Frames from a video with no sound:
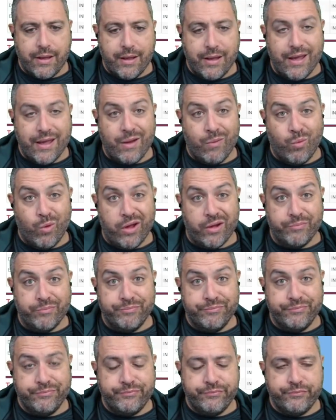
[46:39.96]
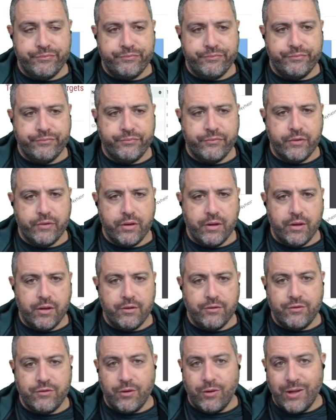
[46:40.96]
He had one.
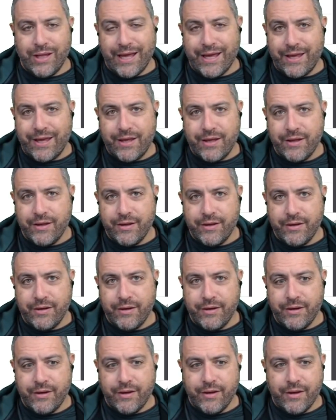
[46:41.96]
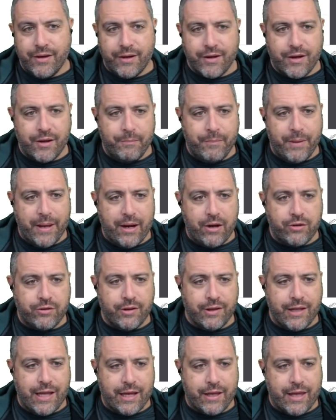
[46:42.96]
So like, compared to
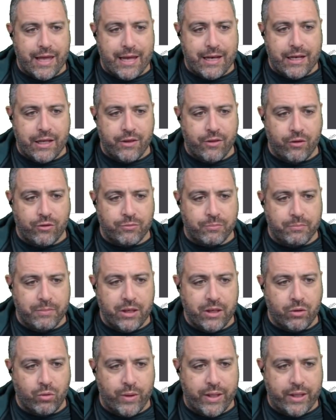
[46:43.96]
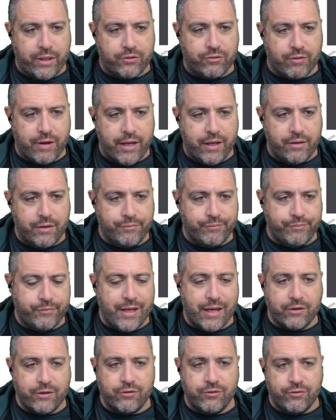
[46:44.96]
like any of those middle weeks, right?
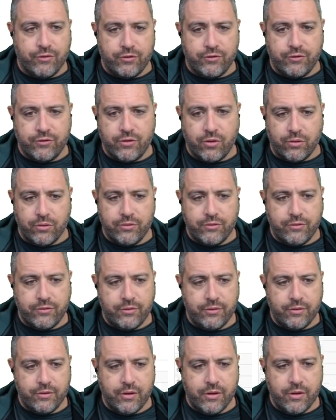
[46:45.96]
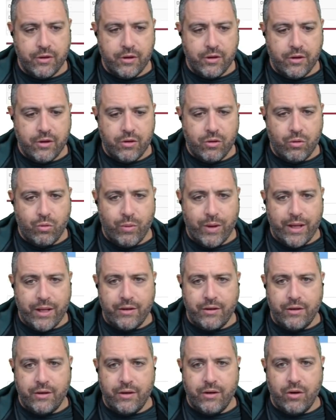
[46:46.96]
Texans versus Colts.
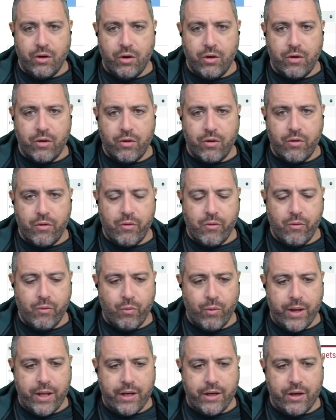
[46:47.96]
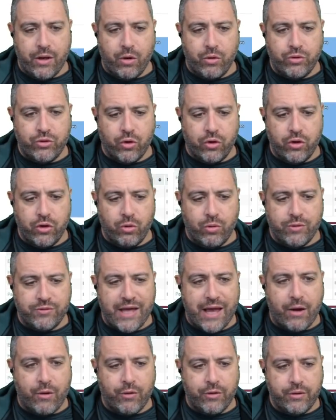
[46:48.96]
When O'Doyle was
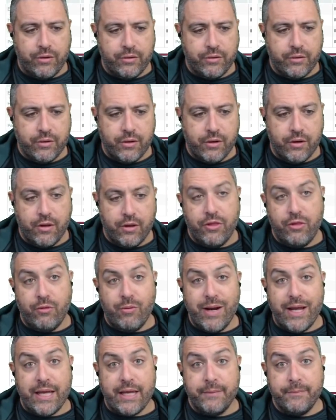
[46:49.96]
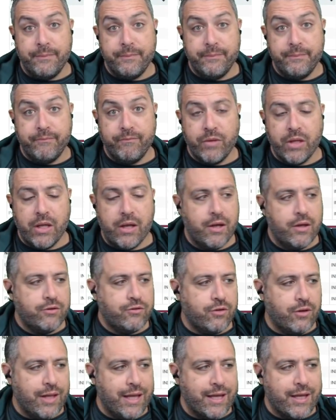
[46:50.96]
out, 3.
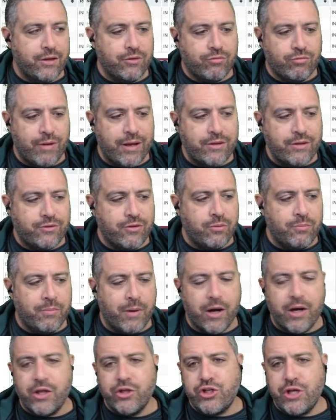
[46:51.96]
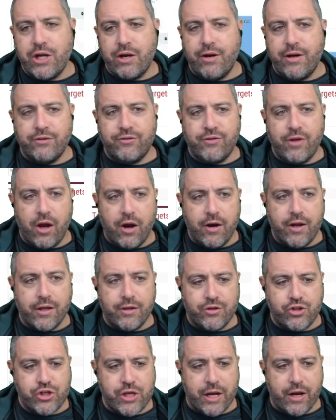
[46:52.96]
So like his red zone market share and his
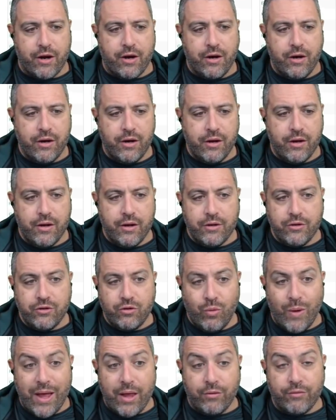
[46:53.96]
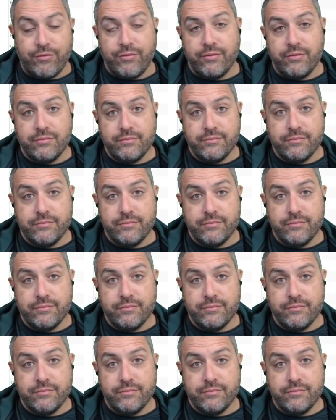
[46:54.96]
target share, 12.